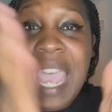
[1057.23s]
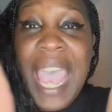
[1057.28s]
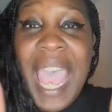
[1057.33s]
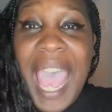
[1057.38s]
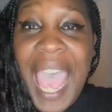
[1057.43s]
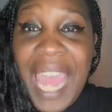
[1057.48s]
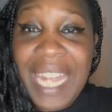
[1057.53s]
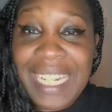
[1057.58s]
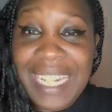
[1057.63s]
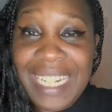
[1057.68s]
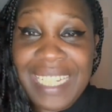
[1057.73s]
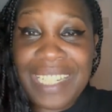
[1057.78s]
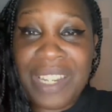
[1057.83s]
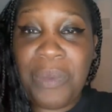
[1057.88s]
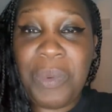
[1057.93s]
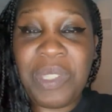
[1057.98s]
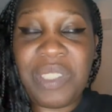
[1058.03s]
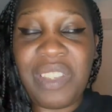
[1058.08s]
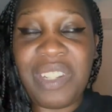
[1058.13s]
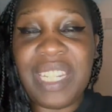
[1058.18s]
and Lydia
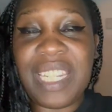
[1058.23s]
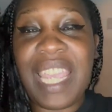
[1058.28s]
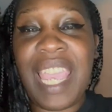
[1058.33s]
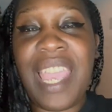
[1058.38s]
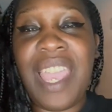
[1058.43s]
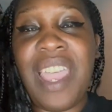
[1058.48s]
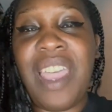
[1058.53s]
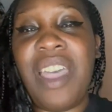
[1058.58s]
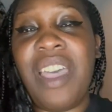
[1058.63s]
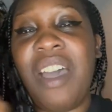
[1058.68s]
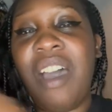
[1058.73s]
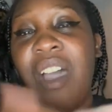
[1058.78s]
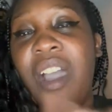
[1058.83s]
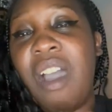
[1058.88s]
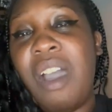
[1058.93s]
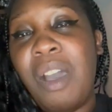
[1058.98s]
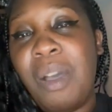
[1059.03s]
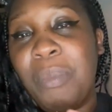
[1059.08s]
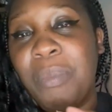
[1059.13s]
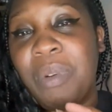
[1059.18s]
was going to get her
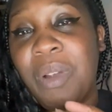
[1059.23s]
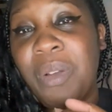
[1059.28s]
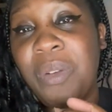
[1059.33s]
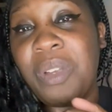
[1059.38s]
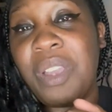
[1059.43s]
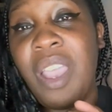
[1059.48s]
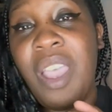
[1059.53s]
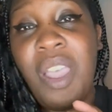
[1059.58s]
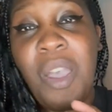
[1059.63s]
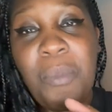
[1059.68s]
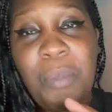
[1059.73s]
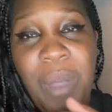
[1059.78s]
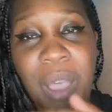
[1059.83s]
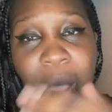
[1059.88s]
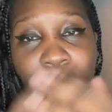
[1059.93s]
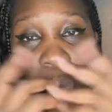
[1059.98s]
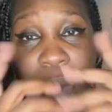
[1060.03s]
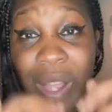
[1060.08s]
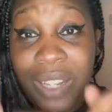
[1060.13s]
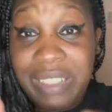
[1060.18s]
heart broke. But I
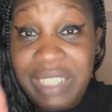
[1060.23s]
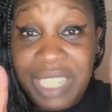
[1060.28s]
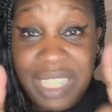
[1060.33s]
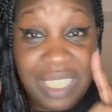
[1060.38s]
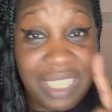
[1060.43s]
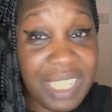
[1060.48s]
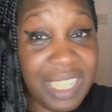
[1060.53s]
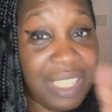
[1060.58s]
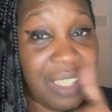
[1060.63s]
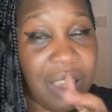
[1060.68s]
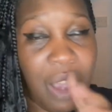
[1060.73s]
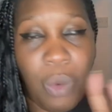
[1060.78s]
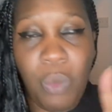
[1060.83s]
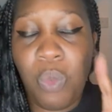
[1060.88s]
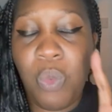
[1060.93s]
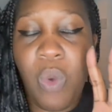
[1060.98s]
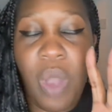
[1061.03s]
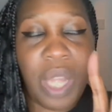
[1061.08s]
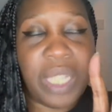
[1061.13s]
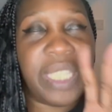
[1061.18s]
wanted
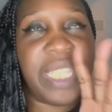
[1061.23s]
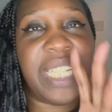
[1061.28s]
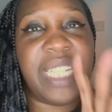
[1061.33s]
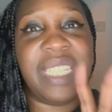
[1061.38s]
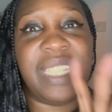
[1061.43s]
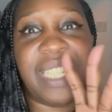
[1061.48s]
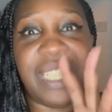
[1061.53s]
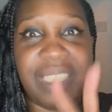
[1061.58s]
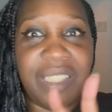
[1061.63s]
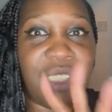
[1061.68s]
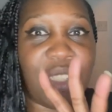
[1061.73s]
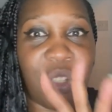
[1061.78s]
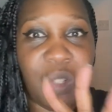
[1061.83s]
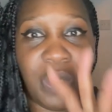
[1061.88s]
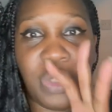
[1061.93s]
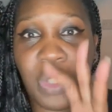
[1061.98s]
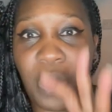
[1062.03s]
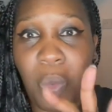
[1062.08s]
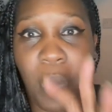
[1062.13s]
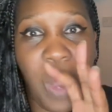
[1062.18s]
these two
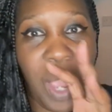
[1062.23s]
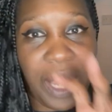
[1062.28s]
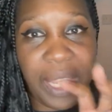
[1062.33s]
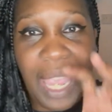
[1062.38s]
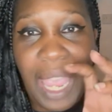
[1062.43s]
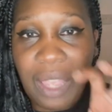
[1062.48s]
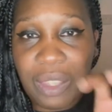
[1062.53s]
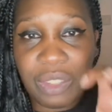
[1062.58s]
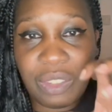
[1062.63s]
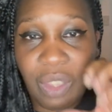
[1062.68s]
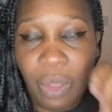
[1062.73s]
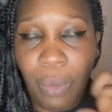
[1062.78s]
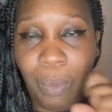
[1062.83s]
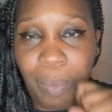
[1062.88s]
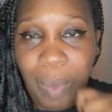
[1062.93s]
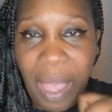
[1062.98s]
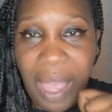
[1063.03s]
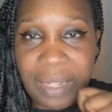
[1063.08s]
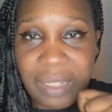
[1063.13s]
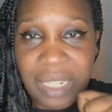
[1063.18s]
to work out so
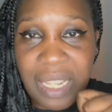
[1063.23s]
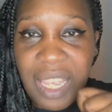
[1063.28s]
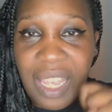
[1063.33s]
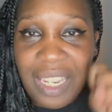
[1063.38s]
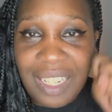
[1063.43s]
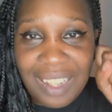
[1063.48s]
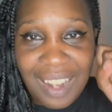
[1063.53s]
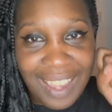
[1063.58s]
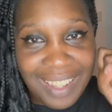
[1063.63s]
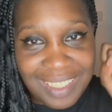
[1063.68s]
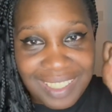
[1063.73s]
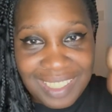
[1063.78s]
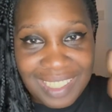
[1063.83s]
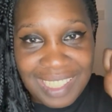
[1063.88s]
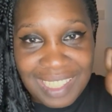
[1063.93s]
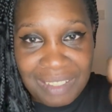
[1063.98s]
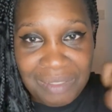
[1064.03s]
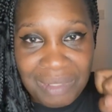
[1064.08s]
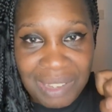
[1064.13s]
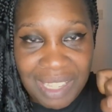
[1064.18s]
bad. Like,
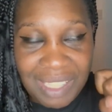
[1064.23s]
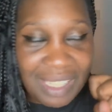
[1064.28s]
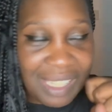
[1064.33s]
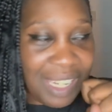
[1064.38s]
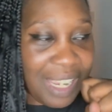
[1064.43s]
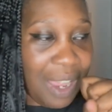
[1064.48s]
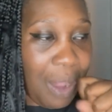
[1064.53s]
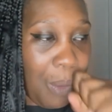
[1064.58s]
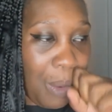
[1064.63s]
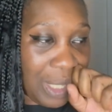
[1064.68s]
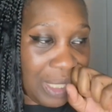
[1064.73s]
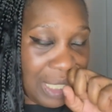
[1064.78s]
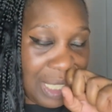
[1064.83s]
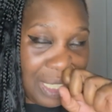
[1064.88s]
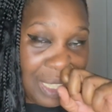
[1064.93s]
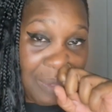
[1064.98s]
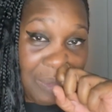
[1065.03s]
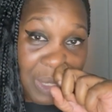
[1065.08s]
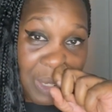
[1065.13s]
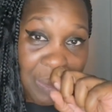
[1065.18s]
seriously, I wanted
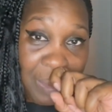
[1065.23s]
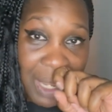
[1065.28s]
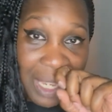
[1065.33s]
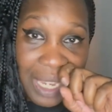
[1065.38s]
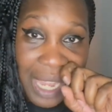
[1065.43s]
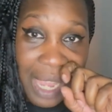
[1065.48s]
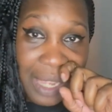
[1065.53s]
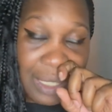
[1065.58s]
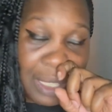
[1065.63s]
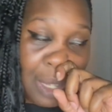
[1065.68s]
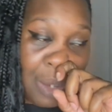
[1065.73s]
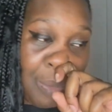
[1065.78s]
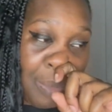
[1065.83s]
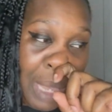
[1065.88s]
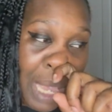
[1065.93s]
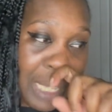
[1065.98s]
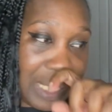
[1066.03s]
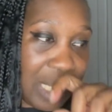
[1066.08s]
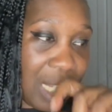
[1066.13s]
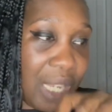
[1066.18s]
them to work out so
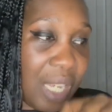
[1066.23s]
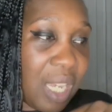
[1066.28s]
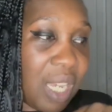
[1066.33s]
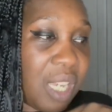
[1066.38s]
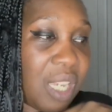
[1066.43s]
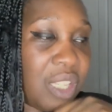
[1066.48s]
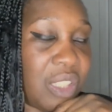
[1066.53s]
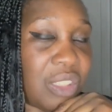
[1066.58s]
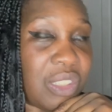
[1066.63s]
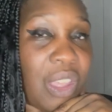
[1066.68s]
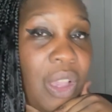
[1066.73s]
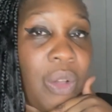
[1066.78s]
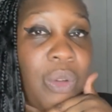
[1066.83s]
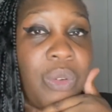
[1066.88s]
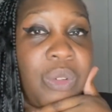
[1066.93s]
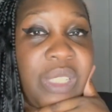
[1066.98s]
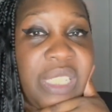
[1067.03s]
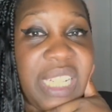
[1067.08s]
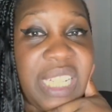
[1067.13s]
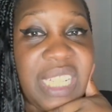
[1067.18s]
bad. So
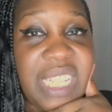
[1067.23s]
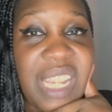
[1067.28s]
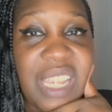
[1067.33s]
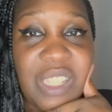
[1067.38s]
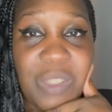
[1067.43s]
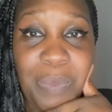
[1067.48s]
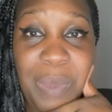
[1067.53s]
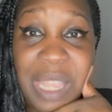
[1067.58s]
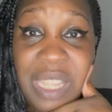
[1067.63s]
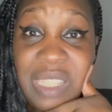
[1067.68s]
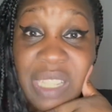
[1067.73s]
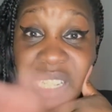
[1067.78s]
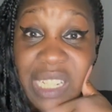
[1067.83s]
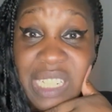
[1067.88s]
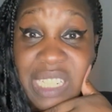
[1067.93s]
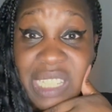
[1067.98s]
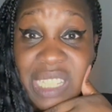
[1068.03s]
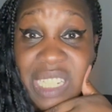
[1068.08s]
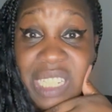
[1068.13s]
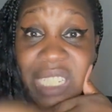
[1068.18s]
Lydia is
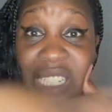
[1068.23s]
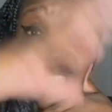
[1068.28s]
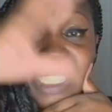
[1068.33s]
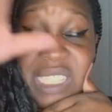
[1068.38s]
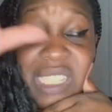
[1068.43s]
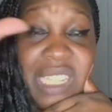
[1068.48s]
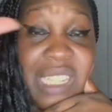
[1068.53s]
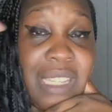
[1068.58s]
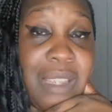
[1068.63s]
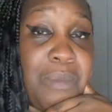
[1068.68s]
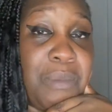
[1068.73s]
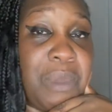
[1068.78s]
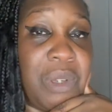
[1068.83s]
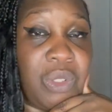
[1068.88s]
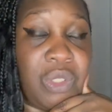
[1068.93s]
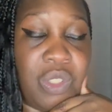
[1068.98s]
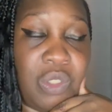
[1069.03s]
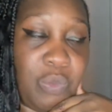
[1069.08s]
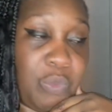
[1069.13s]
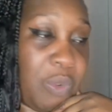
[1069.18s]
basically singing
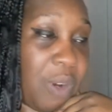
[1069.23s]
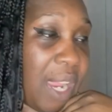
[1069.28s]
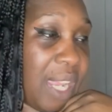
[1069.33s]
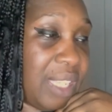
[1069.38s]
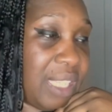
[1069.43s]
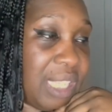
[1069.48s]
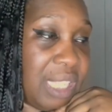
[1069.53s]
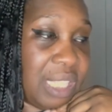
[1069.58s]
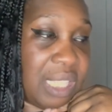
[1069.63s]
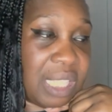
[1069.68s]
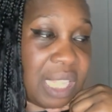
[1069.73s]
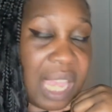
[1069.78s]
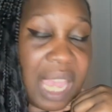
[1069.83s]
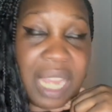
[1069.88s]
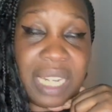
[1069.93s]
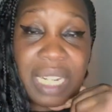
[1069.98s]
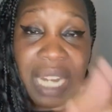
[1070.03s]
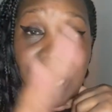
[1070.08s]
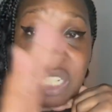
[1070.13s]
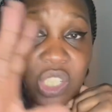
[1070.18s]
Milton's praises,
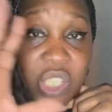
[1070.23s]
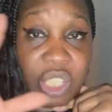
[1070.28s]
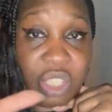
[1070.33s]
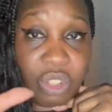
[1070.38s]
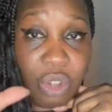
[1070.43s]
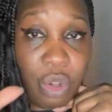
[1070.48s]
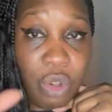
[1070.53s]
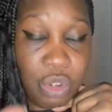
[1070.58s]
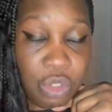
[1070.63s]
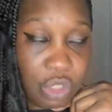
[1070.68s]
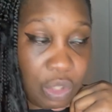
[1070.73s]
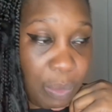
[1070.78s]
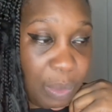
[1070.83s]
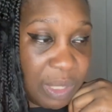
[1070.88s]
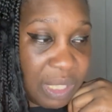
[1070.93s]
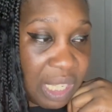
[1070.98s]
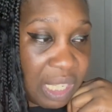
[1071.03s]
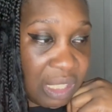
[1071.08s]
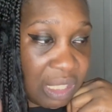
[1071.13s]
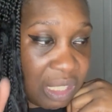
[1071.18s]
and that she's
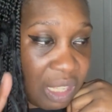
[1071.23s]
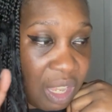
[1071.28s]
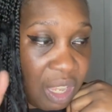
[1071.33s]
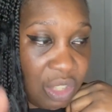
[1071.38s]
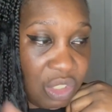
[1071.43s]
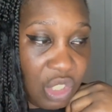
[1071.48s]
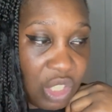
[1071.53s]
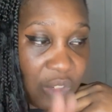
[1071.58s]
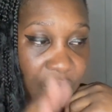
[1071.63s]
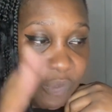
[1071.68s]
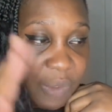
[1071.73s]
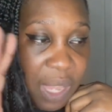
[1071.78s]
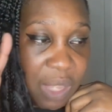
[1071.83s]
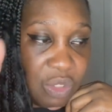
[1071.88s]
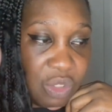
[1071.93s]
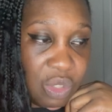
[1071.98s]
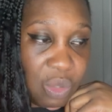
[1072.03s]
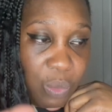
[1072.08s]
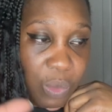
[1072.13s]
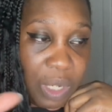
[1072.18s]
100% certain she
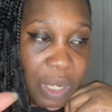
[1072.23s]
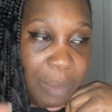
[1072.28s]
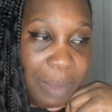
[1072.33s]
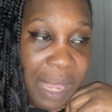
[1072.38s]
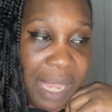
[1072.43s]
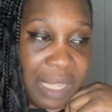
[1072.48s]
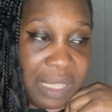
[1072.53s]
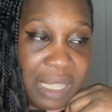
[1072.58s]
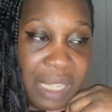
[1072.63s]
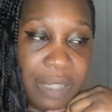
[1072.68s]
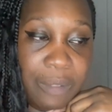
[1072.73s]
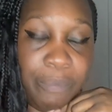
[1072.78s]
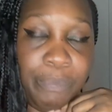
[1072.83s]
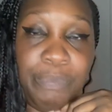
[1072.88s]
found someone amazing.